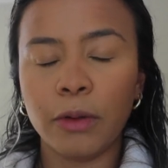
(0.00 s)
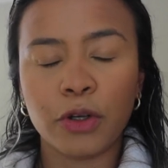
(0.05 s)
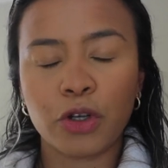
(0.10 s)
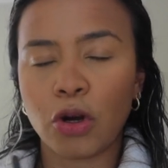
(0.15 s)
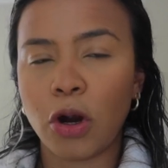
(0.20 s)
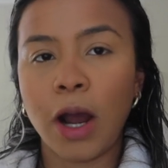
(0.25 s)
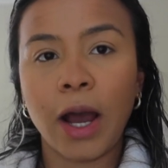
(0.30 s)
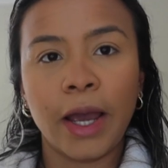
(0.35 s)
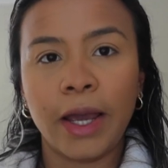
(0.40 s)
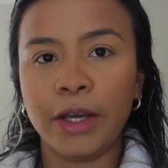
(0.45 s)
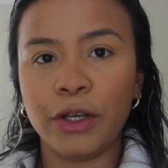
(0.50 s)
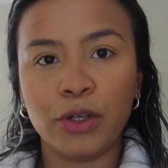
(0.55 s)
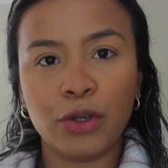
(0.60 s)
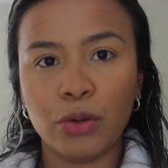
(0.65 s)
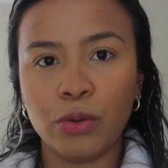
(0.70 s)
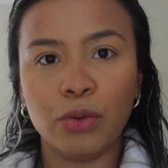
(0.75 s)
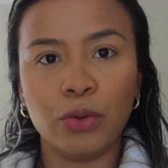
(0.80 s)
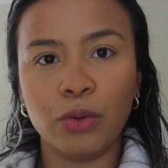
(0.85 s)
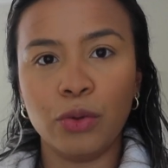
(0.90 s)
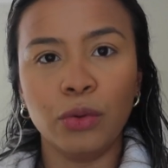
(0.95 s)
trying
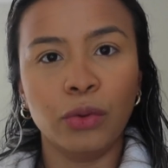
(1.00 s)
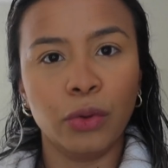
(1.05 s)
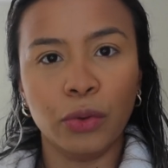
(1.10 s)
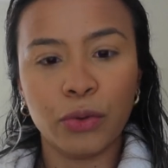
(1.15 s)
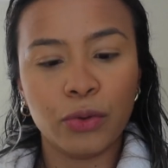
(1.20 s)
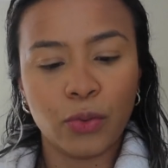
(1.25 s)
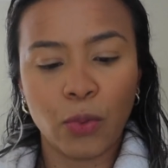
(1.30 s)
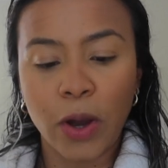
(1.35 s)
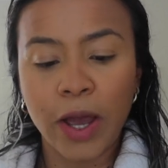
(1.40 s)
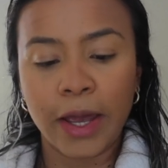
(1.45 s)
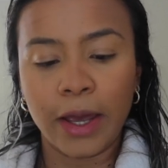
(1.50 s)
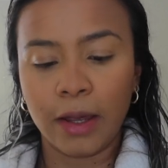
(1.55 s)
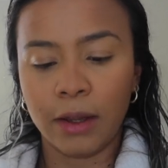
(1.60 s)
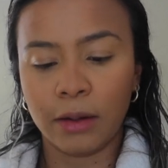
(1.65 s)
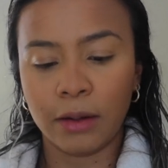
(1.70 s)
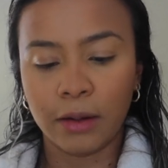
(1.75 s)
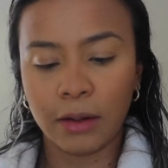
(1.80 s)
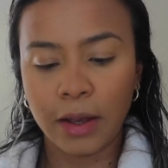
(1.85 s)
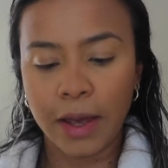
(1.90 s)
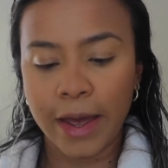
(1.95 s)
to lose
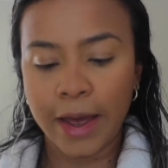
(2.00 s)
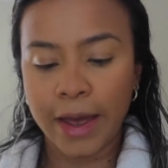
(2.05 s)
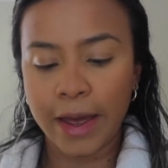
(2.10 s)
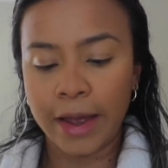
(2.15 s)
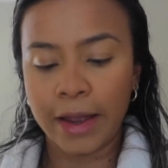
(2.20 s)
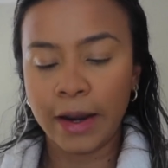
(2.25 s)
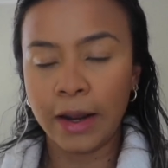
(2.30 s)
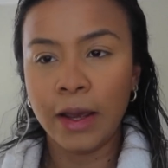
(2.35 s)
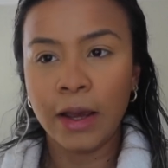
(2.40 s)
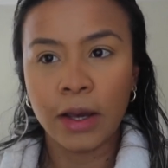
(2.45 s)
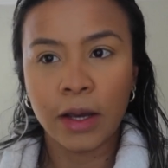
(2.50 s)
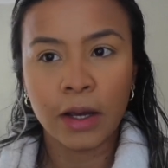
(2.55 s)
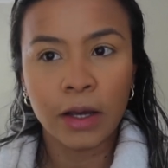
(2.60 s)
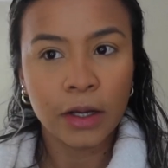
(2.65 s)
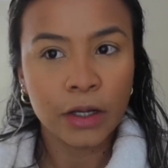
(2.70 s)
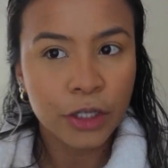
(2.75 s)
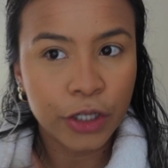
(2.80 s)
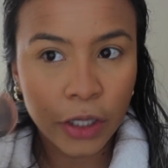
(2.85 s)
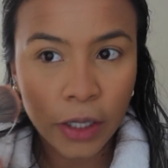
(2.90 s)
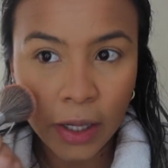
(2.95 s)
weight. And
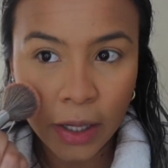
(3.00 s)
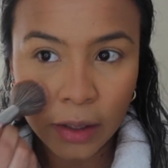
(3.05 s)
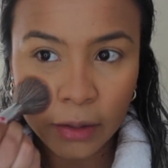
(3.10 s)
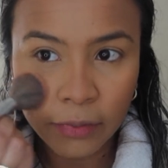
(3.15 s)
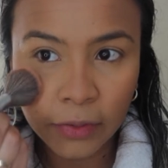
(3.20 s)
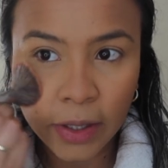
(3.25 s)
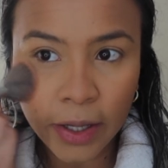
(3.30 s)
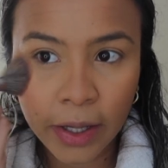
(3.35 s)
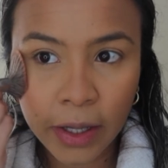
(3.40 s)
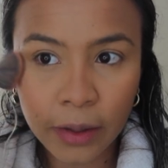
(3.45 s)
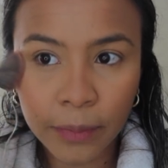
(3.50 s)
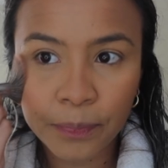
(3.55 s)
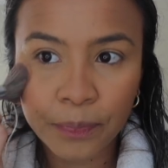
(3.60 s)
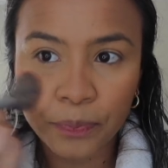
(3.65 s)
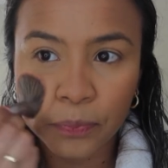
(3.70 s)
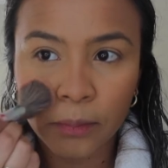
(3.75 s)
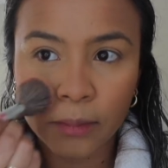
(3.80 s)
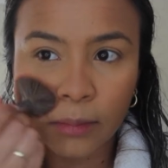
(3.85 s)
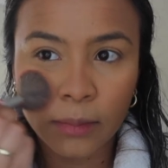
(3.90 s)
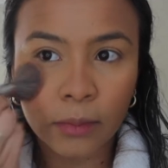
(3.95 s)
she kind of like
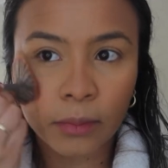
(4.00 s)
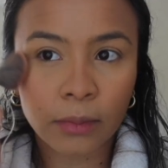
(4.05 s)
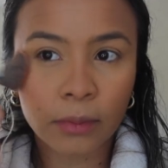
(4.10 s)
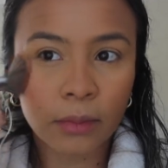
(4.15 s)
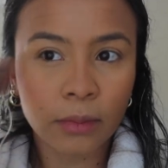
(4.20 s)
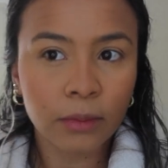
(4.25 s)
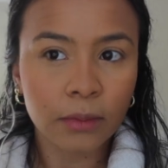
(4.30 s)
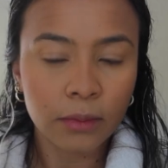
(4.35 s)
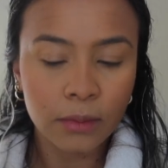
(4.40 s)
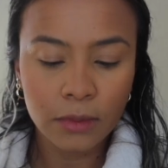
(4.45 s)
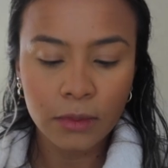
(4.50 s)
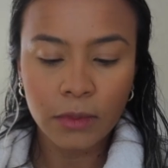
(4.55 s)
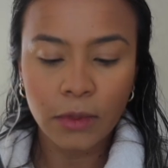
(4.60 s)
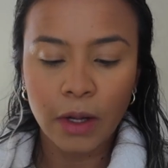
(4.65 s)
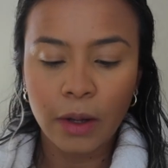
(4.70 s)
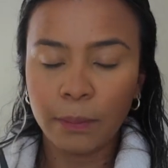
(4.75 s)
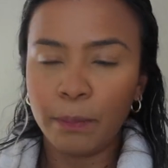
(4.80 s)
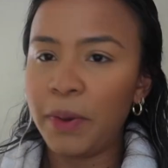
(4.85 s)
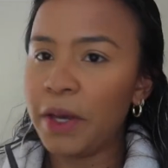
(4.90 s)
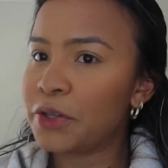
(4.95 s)

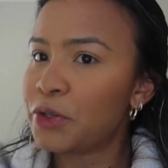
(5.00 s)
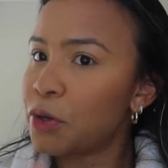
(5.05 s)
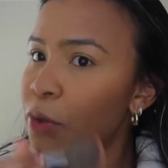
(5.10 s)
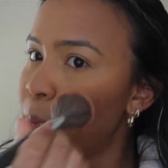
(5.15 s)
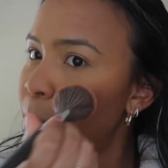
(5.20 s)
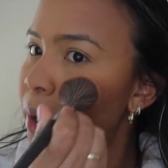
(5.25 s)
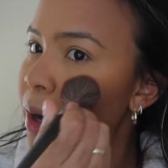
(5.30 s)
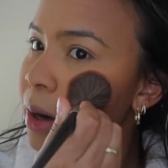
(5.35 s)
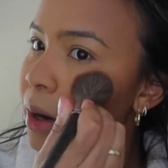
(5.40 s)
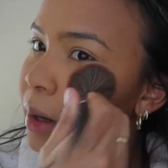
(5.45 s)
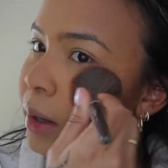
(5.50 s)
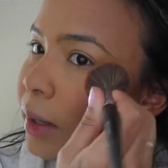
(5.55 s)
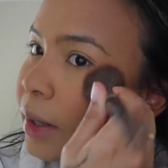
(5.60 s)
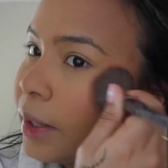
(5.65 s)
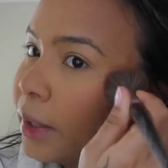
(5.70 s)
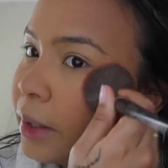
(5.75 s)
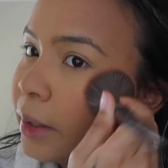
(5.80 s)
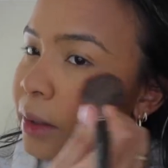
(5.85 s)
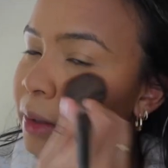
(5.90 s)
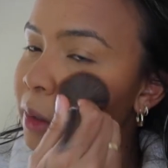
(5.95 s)
picked it apart
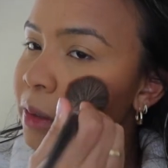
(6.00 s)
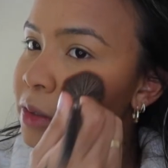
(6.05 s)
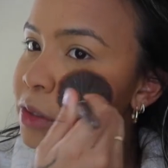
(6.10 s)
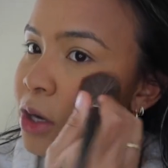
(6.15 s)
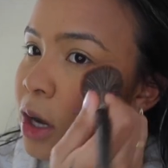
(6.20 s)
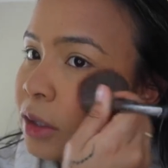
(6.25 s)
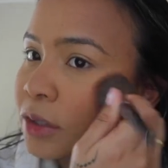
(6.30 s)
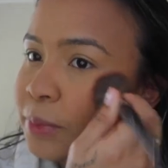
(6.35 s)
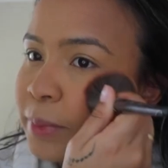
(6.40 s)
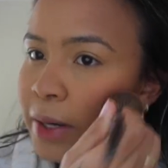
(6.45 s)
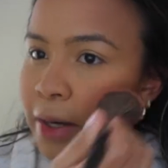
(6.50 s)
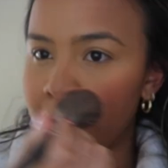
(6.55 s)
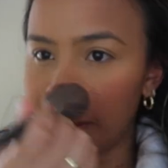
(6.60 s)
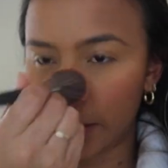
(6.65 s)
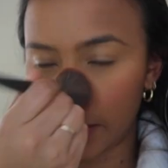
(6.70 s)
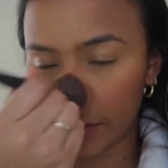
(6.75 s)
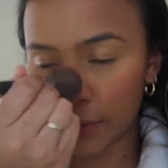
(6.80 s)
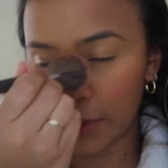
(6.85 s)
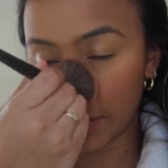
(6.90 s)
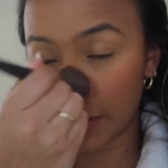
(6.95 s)
and talked about
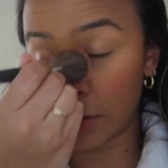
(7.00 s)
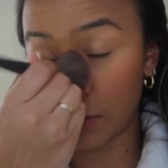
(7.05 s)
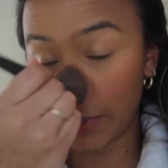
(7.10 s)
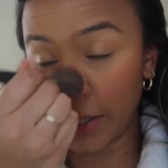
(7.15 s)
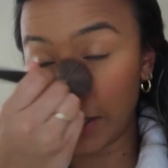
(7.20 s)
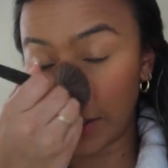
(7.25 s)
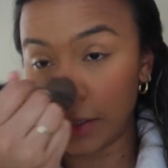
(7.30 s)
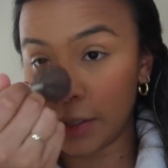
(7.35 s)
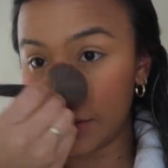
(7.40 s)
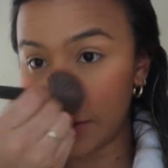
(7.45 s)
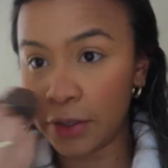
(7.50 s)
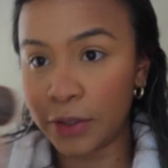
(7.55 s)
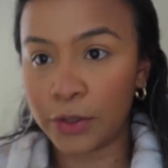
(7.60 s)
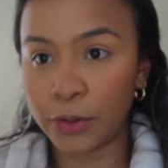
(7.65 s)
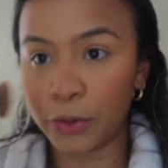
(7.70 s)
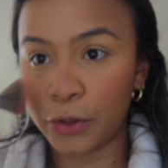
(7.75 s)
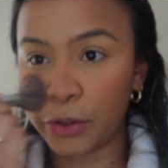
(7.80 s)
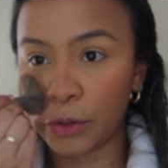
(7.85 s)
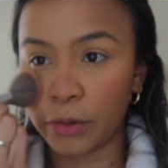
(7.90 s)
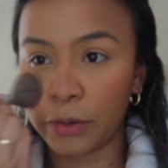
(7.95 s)
it, and I was like, oh my God, this is
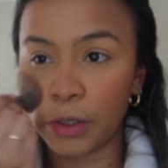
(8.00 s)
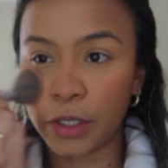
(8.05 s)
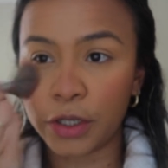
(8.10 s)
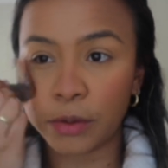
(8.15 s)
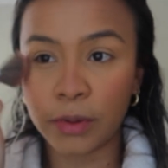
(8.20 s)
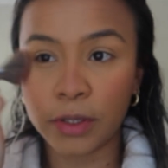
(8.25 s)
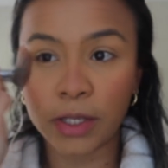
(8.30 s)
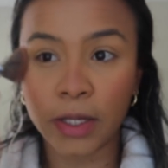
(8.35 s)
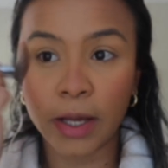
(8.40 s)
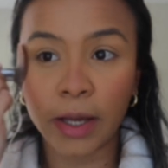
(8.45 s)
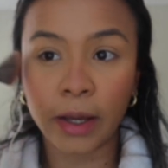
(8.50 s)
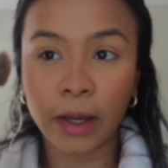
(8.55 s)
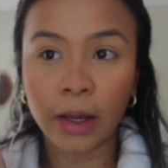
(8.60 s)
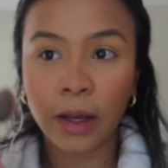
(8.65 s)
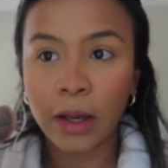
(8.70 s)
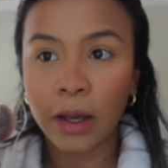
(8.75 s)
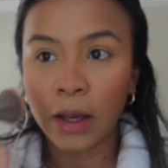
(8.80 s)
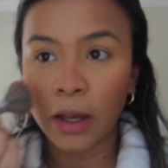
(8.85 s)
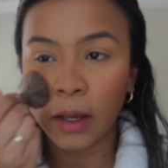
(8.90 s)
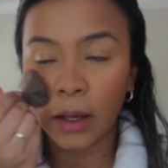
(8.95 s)
so true. And she was like,
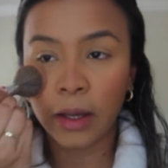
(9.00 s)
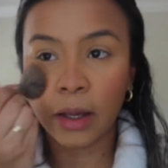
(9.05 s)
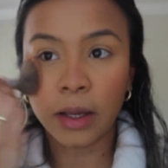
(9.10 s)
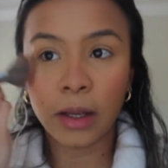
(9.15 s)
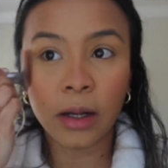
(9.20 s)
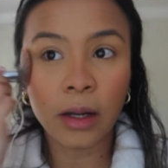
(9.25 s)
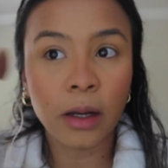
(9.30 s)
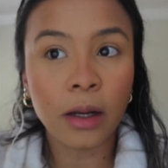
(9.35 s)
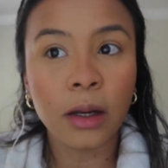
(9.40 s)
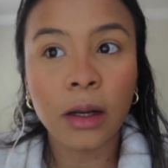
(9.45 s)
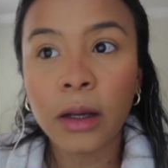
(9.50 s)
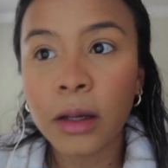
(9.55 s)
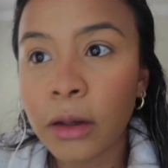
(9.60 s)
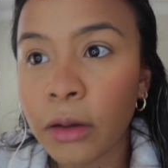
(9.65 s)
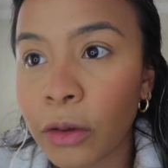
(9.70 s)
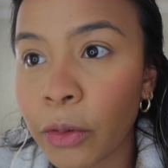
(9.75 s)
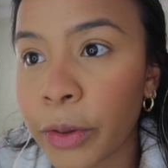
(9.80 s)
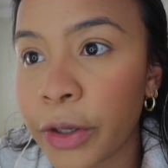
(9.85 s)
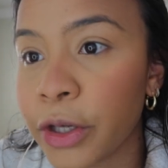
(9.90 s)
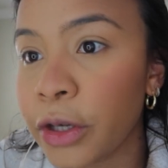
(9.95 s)
in
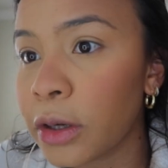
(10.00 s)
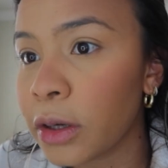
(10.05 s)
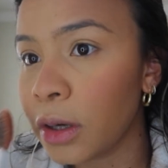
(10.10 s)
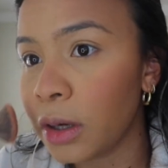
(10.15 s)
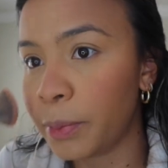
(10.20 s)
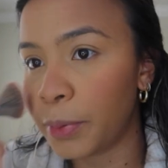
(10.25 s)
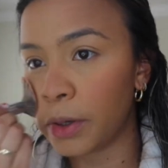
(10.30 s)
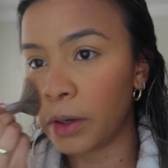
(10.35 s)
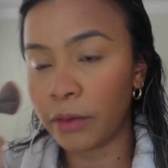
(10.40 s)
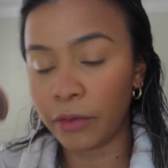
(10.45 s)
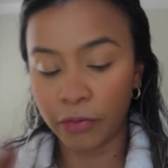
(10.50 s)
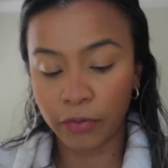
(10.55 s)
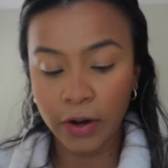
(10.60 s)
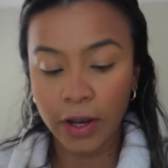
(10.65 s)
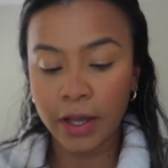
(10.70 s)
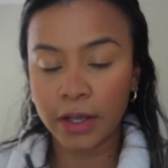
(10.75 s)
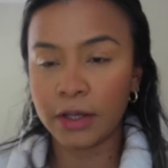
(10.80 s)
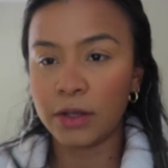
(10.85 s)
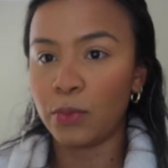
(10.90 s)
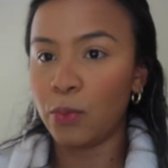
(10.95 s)
Europe or in
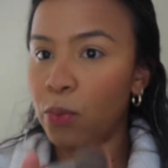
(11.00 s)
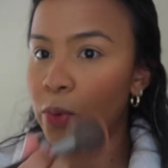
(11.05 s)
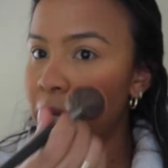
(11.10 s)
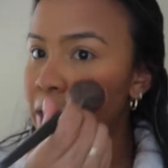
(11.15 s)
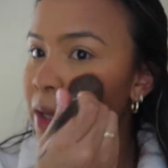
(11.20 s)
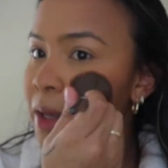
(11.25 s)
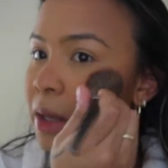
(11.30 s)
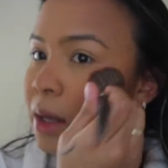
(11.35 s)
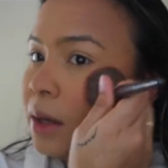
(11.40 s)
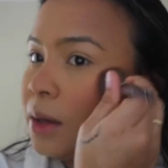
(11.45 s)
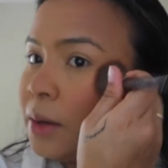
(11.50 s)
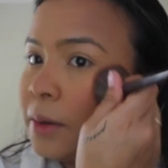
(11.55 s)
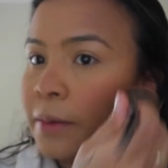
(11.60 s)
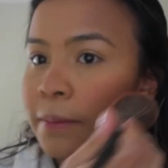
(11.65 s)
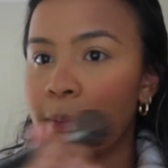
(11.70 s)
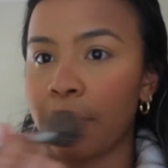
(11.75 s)
France, we